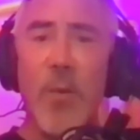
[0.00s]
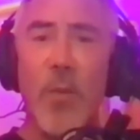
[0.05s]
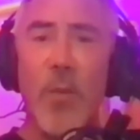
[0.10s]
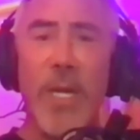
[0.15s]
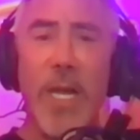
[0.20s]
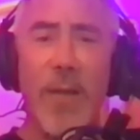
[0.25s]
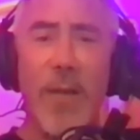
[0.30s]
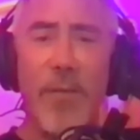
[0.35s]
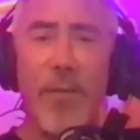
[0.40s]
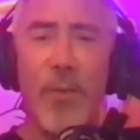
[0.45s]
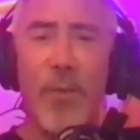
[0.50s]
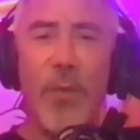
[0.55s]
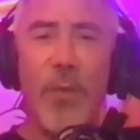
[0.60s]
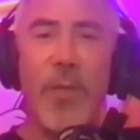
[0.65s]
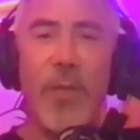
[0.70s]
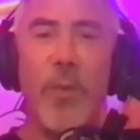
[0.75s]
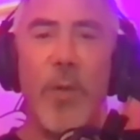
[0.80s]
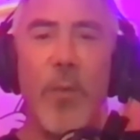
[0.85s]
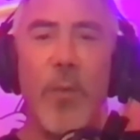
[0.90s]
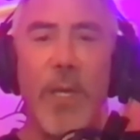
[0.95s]
We have
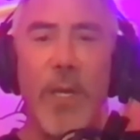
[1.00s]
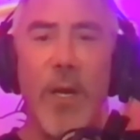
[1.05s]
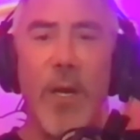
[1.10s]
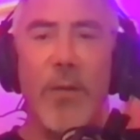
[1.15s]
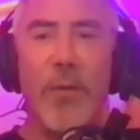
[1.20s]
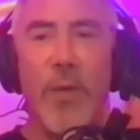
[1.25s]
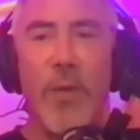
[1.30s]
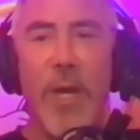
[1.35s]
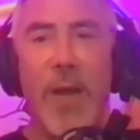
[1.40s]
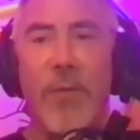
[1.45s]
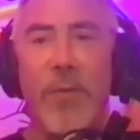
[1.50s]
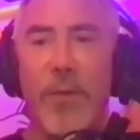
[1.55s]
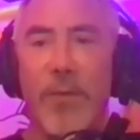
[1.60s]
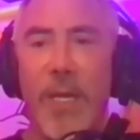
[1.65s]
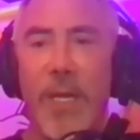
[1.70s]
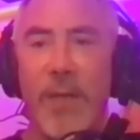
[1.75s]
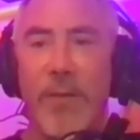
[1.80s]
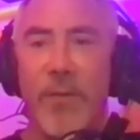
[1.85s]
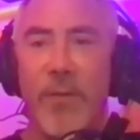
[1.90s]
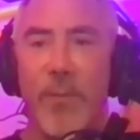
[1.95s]
3 what we call travel
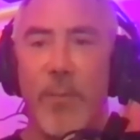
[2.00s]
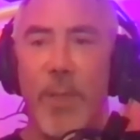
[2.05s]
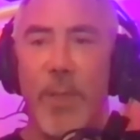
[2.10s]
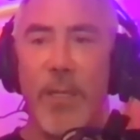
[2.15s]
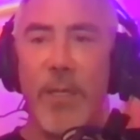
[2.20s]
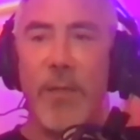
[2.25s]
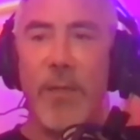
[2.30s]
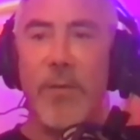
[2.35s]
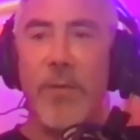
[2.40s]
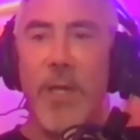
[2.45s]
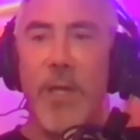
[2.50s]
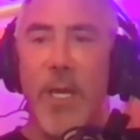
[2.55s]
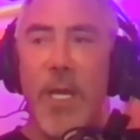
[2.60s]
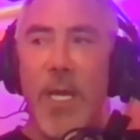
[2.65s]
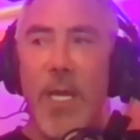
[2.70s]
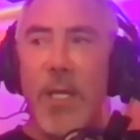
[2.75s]
sizes, because